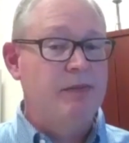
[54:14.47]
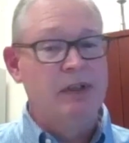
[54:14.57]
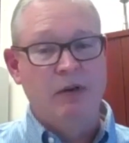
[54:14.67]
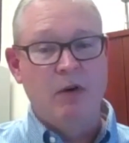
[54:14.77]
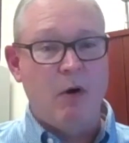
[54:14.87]

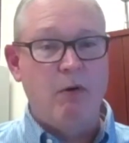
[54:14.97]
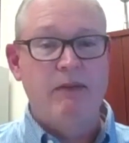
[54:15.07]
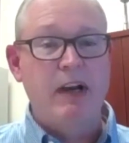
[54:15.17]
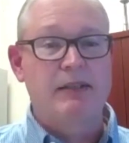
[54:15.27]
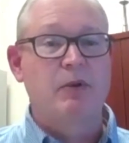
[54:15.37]
or we've got
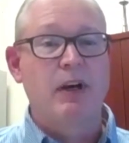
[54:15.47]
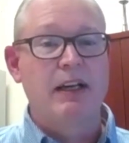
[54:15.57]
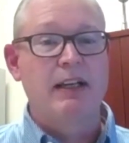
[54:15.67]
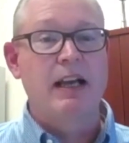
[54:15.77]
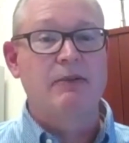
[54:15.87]
some great
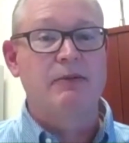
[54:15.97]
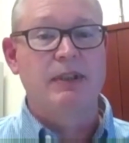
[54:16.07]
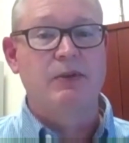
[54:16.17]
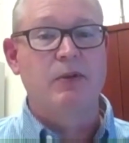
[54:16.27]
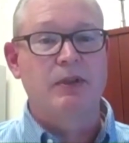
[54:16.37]
in-house
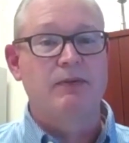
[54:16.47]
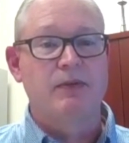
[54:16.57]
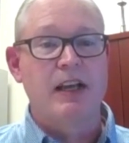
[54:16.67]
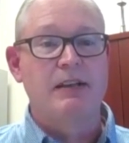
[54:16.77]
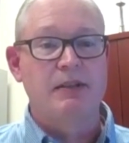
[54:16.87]
resources for
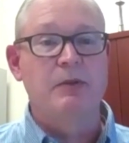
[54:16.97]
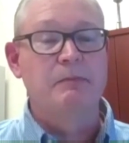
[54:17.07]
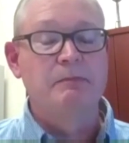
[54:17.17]
that too.